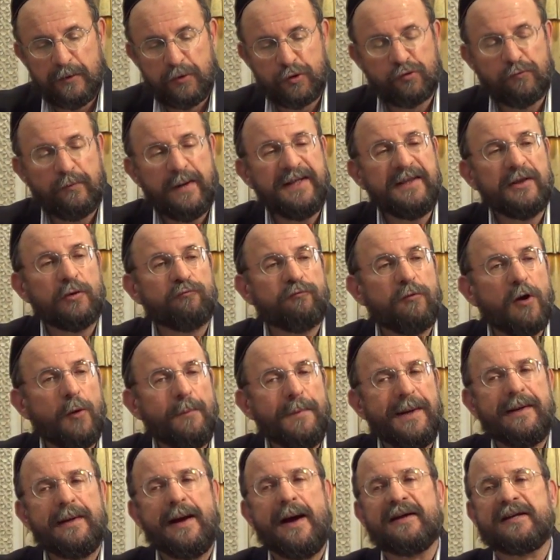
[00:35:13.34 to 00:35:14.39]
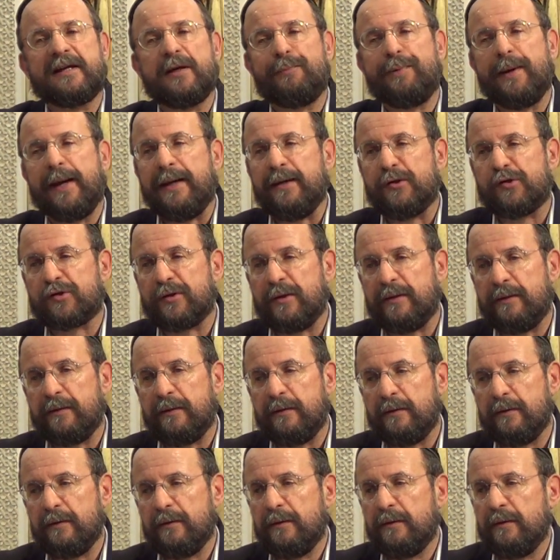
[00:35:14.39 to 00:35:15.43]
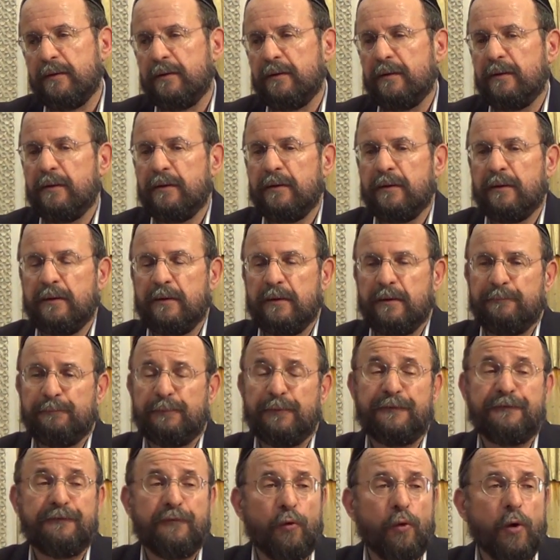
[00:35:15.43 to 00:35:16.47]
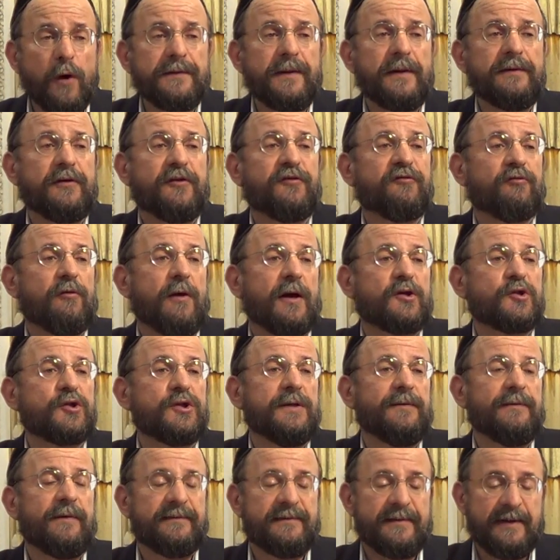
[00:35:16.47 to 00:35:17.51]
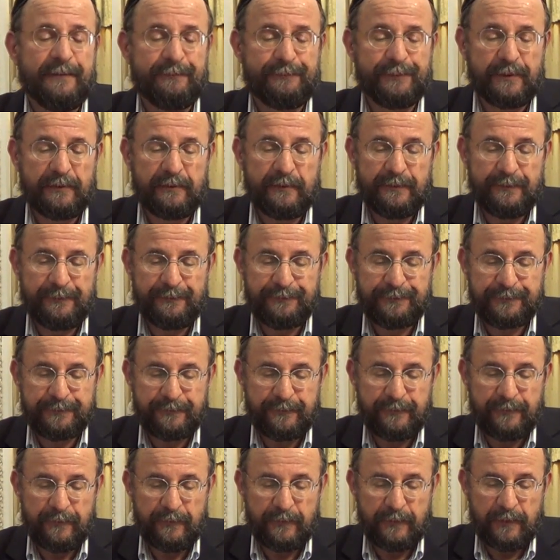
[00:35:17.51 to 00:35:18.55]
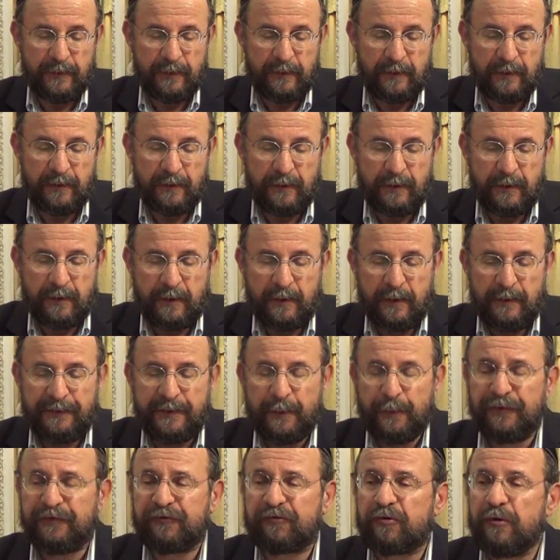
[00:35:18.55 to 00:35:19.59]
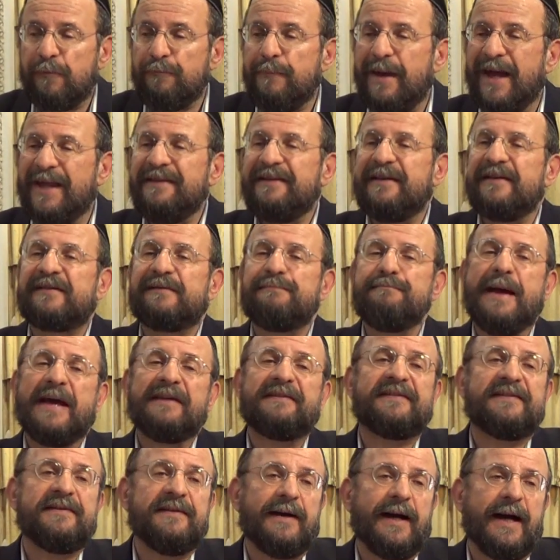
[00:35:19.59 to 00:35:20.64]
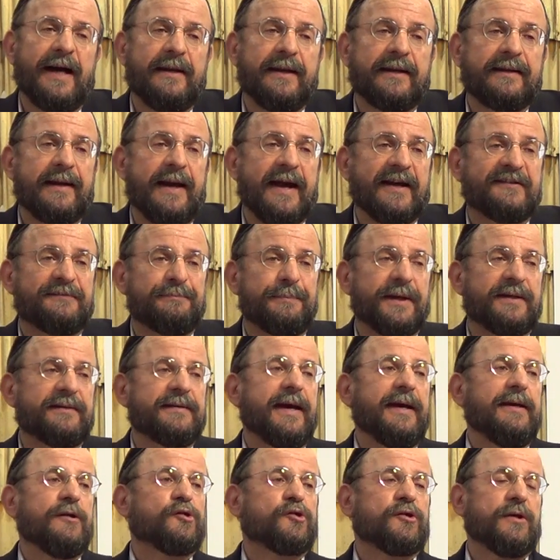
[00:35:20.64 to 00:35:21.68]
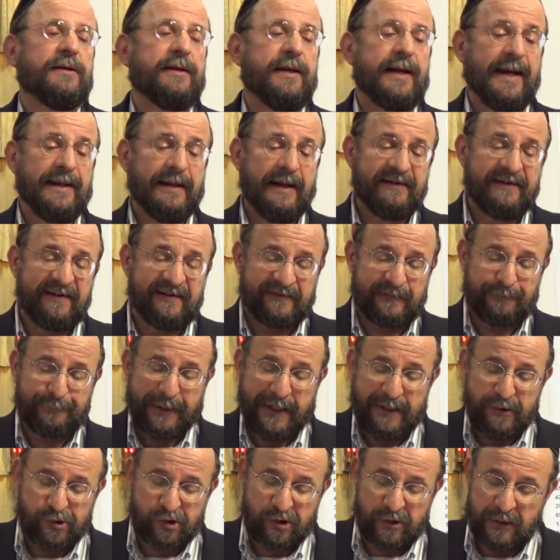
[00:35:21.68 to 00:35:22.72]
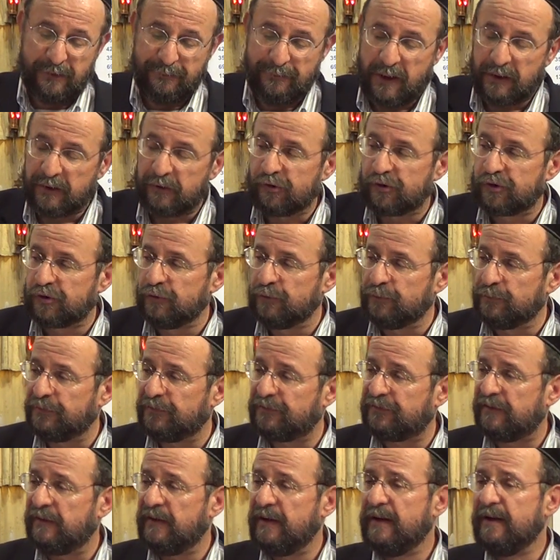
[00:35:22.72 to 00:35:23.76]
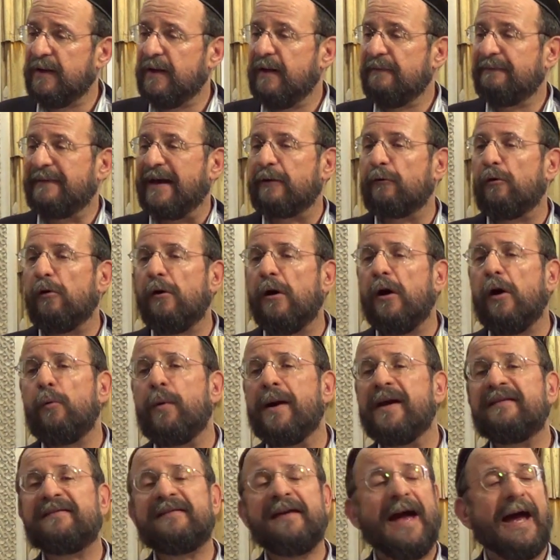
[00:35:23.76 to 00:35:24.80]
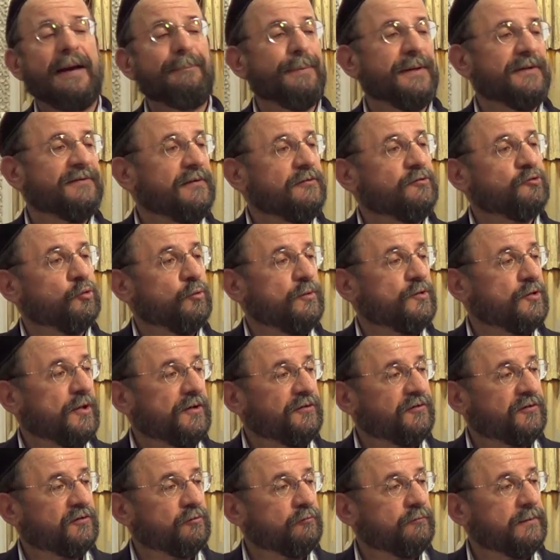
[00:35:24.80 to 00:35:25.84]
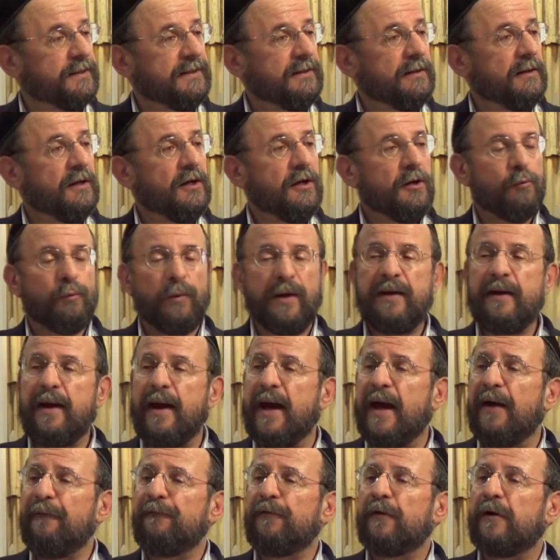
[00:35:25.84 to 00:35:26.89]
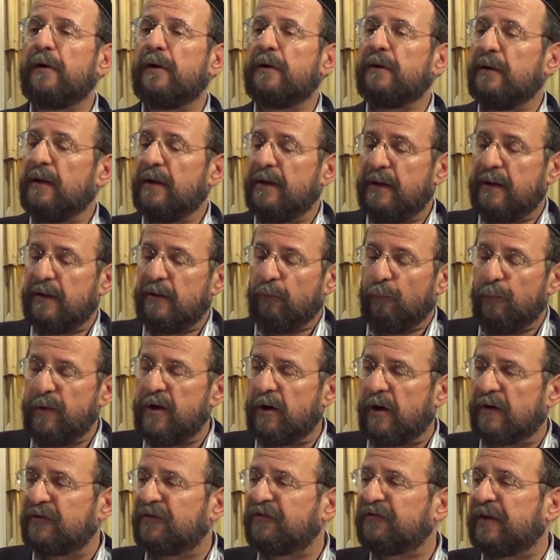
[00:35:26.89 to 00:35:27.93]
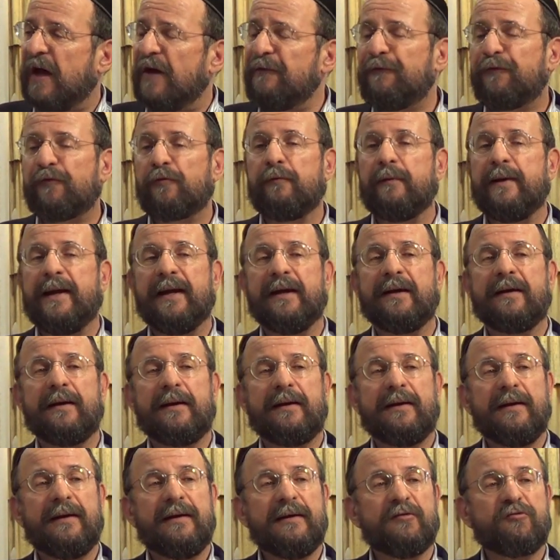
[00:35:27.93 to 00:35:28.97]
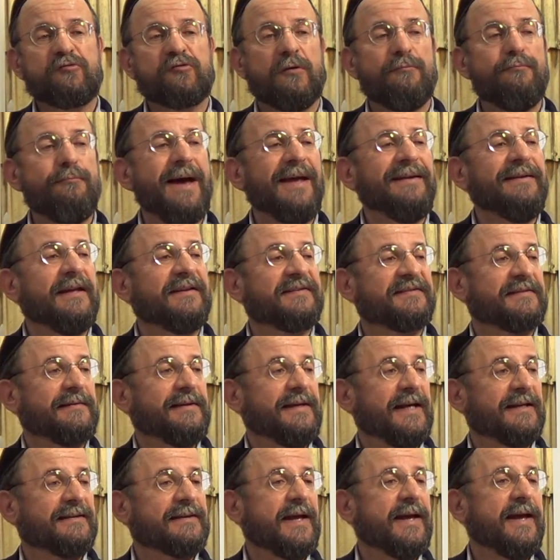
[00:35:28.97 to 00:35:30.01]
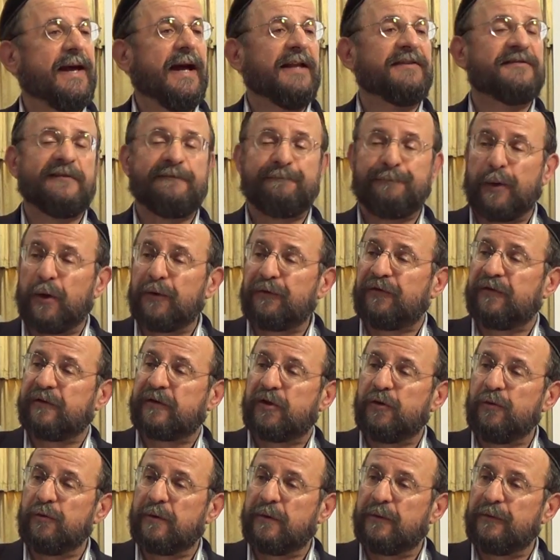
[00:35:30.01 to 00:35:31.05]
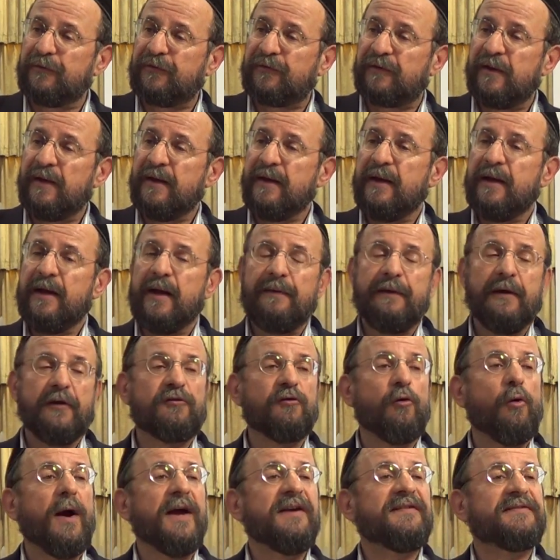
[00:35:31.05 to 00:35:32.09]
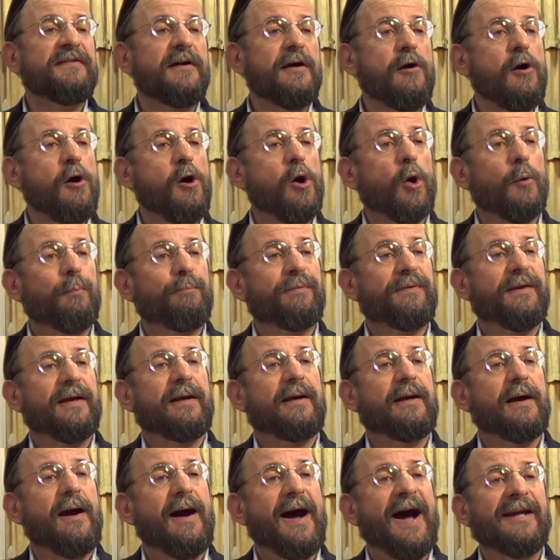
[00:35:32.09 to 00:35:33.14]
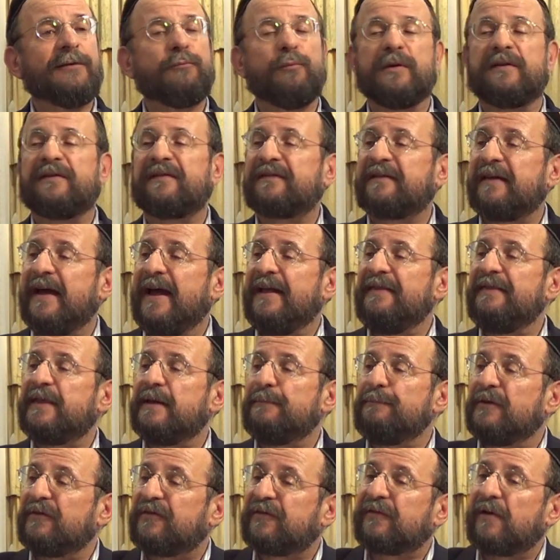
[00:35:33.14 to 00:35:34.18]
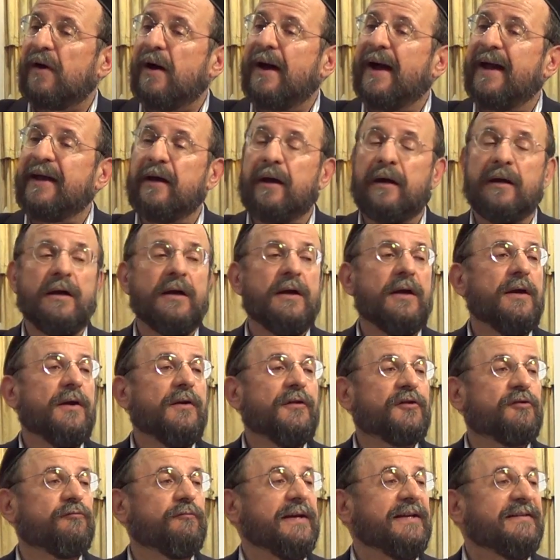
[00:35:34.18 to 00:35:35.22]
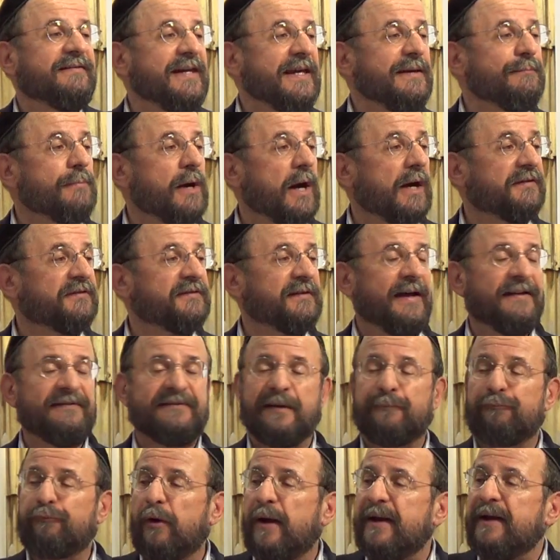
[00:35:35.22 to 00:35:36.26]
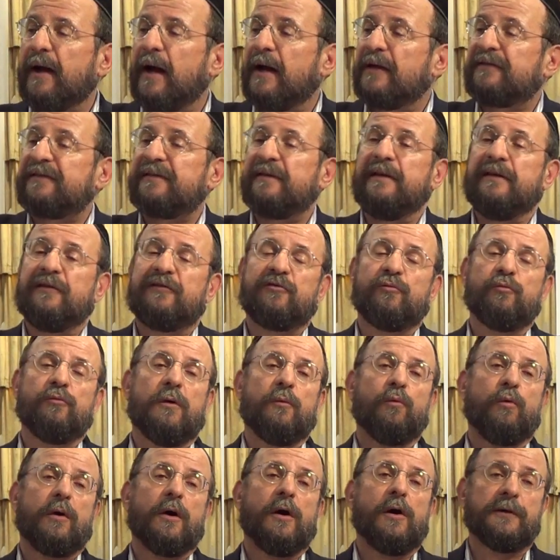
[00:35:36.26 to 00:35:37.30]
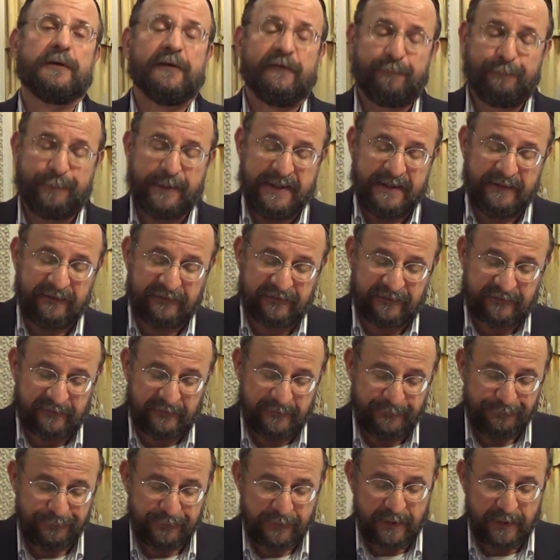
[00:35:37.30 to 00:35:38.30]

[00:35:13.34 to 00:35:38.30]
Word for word: During the Roman occupation, before the destruction of the temple, there was tremendous messianic expectation and anticipation among Jews. That always happens in Jewish history. Whenever we are suffering tremendously at the hands of persecutors, there's always the hope that God would send the Messiah to redeem us and to bring us into a world of peace.